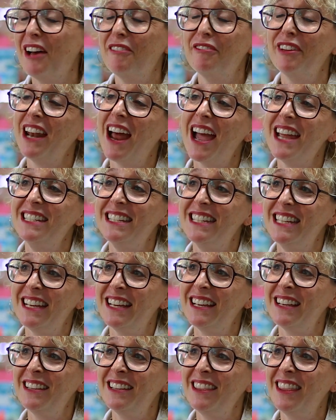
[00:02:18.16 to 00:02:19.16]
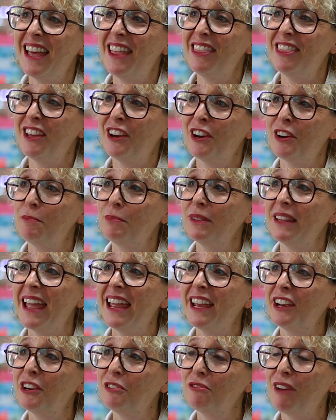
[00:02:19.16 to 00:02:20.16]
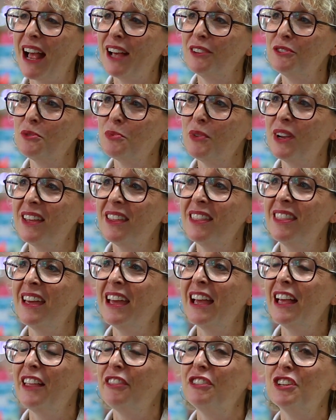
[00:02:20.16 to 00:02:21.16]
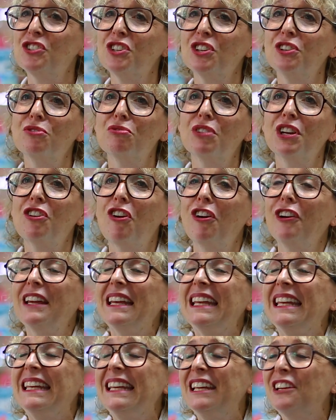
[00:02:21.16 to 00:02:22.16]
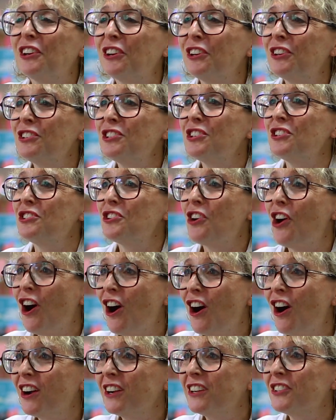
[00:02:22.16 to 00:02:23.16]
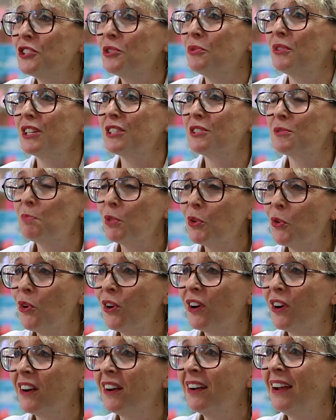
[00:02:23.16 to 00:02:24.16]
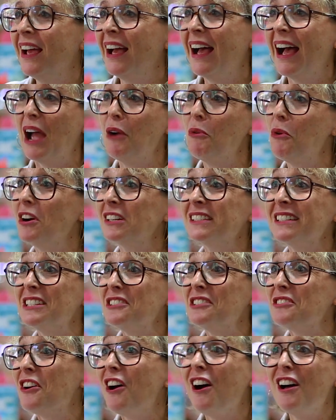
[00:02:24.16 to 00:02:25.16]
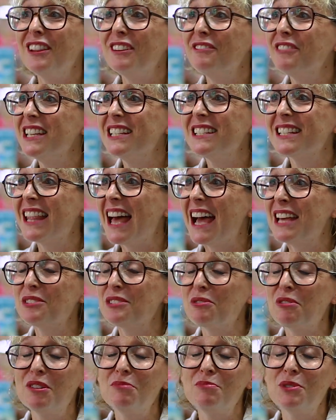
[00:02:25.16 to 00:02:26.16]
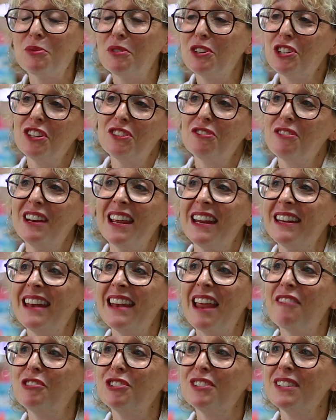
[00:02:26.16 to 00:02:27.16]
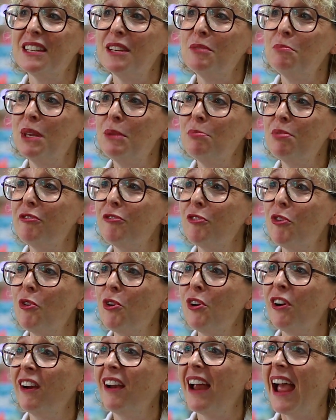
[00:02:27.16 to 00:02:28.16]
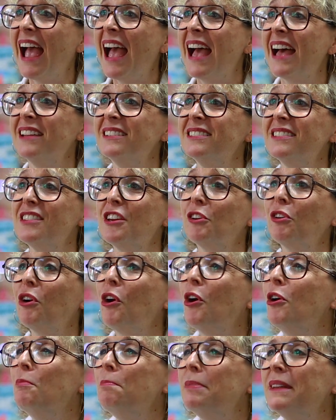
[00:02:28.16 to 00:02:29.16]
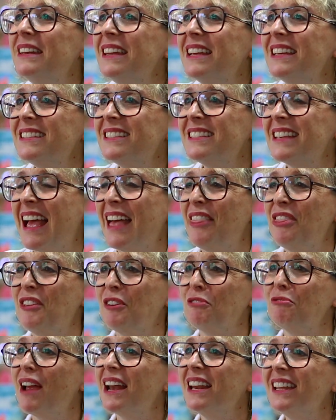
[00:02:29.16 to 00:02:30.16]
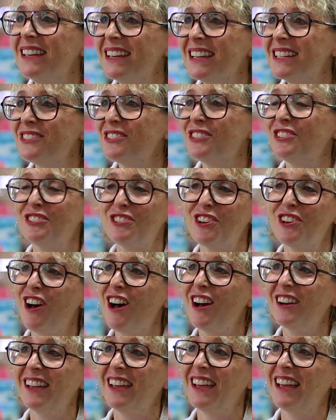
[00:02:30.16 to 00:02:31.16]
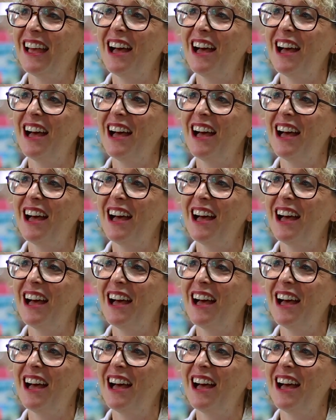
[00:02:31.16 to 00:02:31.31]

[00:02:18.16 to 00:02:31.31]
an idea that they're playing around with. The children are eager to talk, to explore. I walked into all of these classrooms where children had never seen me before, and their openness and their readiness to talk